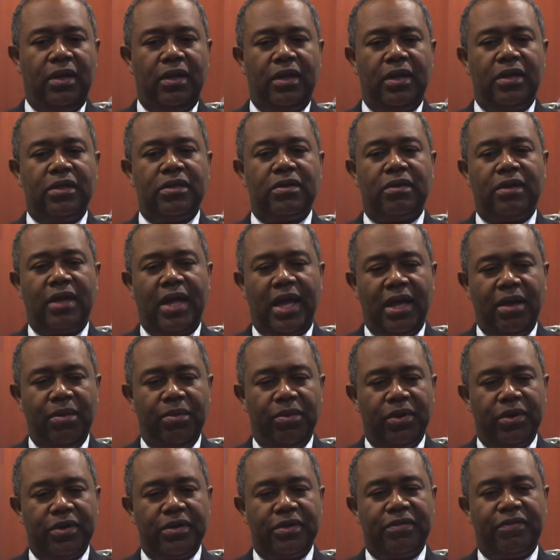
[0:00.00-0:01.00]
These are
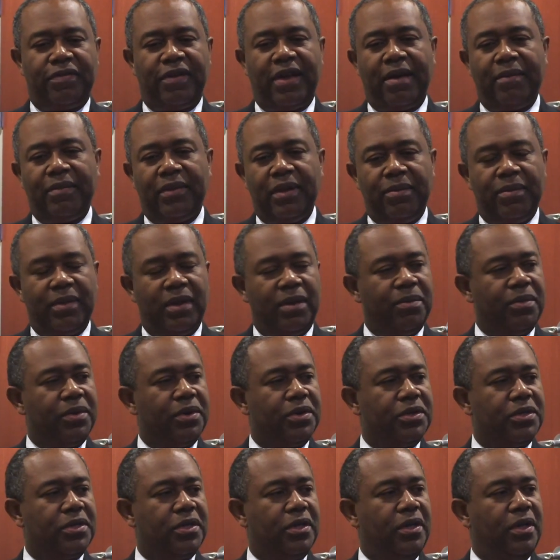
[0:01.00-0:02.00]
neighbors, family
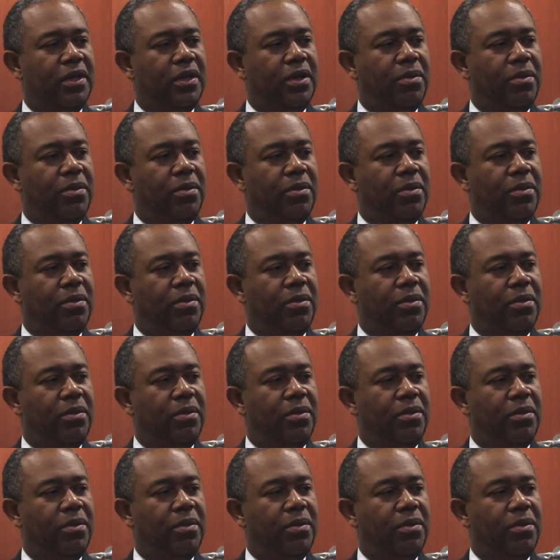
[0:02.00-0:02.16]
members,